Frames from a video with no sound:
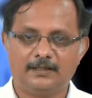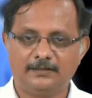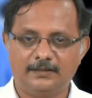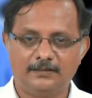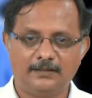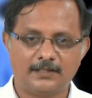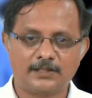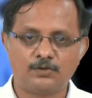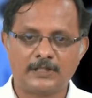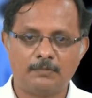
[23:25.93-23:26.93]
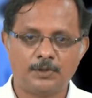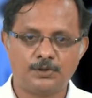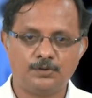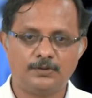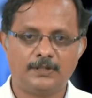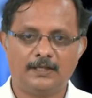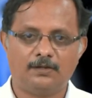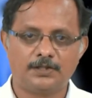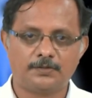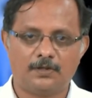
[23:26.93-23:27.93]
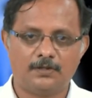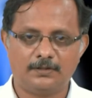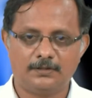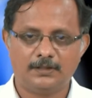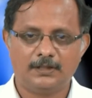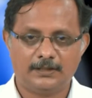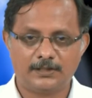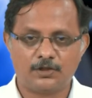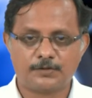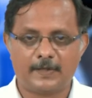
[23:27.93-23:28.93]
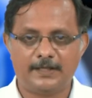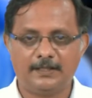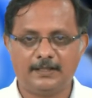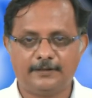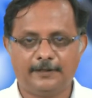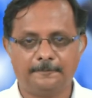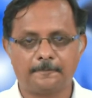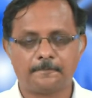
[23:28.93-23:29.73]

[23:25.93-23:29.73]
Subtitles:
it does not lose amplitude or there is no spreading in time.